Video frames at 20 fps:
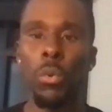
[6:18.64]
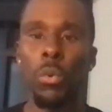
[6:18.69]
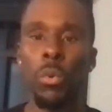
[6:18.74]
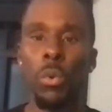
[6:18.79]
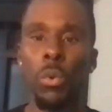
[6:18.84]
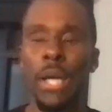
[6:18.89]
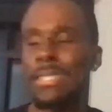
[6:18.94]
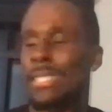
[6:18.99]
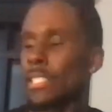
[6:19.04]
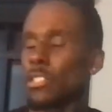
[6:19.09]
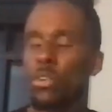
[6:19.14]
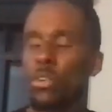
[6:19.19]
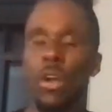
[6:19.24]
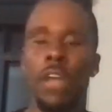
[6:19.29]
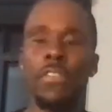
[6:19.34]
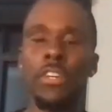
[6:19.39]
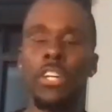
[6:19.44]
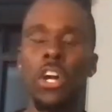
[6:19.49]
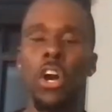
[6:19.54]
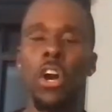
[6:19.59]
I said this on
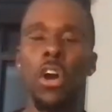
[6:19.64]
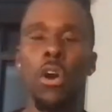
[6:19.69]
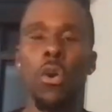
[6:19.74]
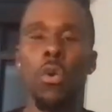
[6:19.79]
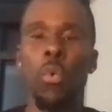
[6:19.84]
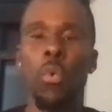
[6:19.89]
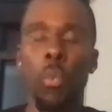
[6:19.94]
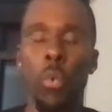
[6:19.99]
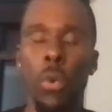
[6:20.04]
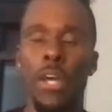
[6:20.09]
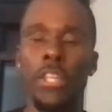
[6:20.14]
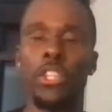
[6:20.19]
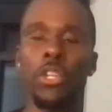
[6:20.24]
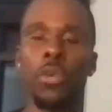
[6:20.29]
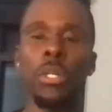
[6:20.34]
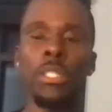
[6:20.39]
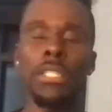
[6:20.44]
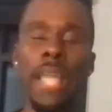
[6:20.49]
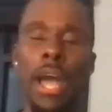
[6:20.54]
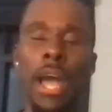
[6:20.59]
every call. With or
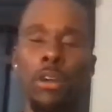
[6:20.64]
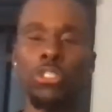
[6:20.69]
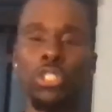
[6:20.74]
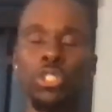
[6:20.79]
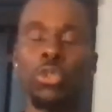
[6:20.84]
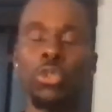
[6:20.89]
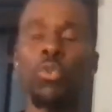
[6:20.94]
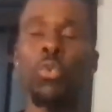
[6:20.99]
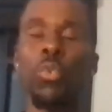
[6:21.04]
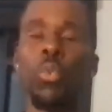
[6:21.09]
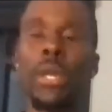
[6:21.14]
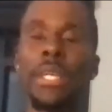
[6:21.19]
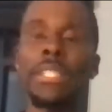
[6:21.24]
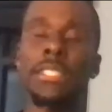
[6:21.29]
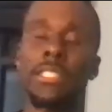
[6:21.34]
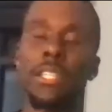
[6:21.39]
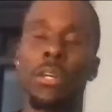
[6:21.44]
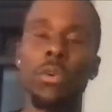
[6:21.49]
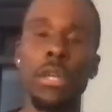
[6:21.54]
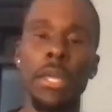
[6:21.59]
without you, we
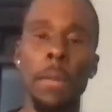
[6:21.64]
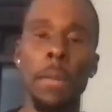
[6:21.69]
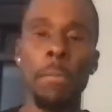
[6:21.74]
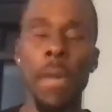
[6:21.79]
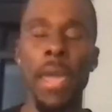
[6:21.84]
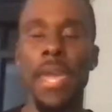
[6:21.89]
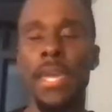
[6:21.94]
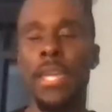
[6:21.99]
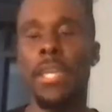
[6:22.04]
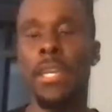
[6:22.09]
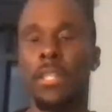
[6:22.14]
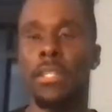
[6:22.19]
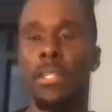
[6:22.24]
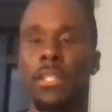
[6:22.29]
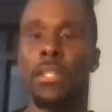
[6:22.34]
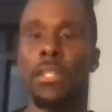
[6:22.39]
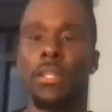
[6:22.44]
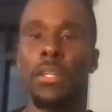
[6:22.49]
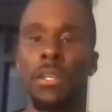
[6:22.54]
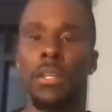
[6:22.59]
still get paid,
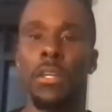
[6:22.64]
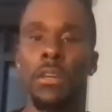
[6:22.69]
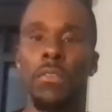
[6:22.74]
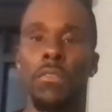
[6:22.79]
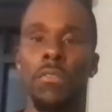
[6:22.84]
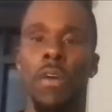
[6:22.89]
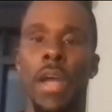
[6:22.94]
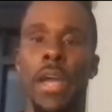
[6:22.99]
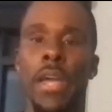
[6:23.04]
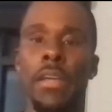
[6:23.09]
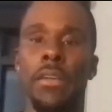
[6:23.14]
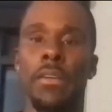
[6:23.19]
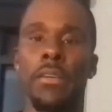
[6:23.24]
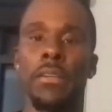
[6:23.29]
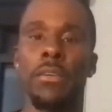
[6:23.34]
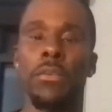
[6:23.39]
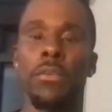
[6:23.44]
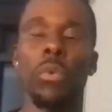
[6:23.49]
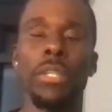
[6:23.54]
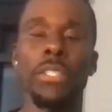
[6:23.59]
right?
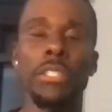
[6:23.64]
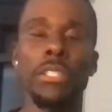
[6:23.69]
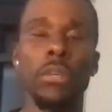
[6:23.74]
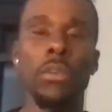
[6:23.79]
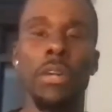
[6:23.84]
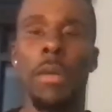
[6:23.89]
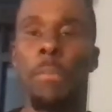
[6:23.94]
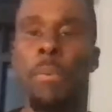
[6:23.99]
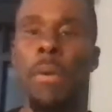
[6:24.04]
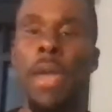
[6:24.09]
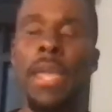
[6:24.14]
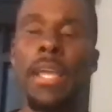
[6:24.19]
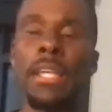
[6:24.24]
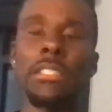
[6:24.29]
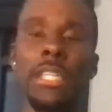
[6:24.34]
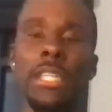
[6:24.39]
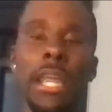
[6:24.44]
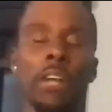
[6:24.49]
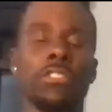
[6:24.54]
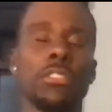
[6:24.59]
We still get paid.
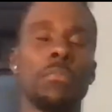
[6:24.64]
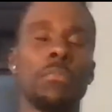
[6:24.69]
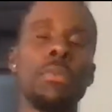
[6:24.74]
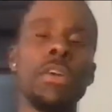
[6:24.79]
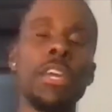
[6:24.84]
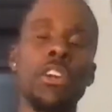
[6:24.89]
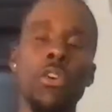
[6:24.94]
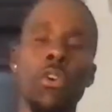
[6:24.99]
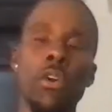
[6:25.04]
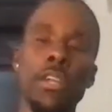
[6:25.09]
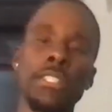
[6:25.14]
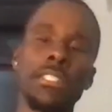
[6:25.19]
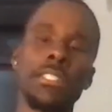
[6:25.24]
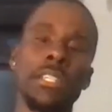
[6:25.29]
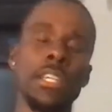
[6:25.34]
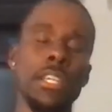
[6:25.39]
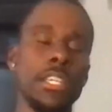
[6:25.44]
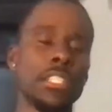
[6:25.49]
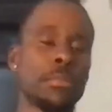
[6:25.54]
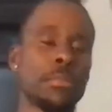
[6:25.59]
Shout out to Bitcoin.
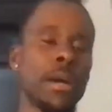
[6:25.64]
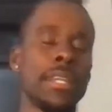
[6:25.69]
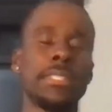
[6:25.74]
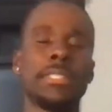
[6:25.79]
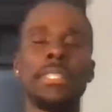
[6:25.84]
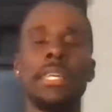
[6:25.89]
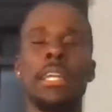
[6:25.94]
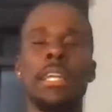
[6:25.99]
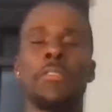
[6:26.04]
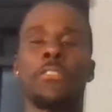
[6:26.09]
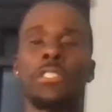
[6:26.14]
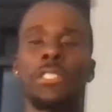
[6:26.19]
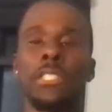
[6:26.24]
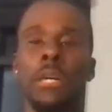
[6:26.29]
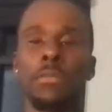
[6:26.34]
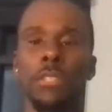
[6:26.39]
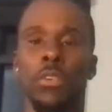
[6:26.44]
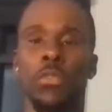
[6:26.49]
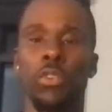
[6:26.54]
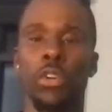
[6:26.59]
It's about to set up for
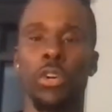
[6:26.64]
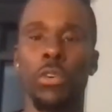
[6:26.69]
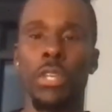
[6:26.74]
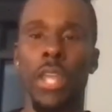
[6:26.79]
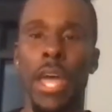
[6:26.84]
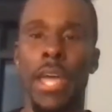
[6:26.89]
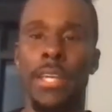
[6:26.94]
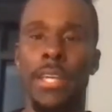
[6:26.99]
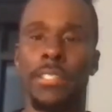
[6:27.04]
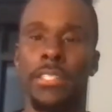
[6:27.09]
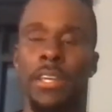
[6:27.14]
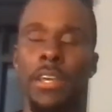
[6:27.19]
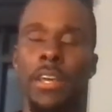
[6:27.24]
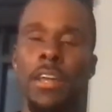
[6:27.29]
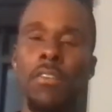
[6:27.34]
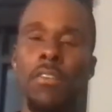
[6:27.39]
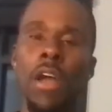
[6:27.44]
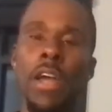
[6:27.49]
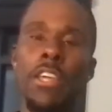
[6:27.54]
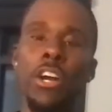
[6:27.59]
something real nice,
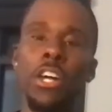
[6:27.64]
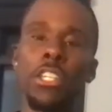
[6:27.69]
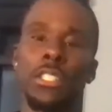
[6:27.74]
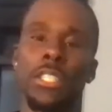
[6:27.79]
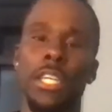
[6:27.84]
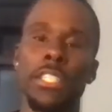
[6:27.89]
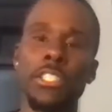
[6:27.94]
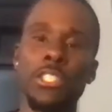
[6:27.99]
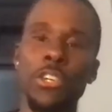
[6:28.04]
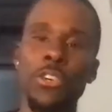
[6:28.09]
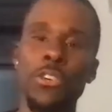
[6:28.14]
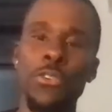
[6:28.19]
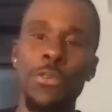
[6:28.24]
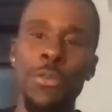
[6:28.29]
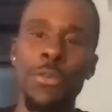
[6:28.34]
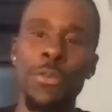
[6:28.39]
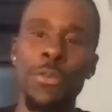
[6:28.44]
right? Y'all stay tuned.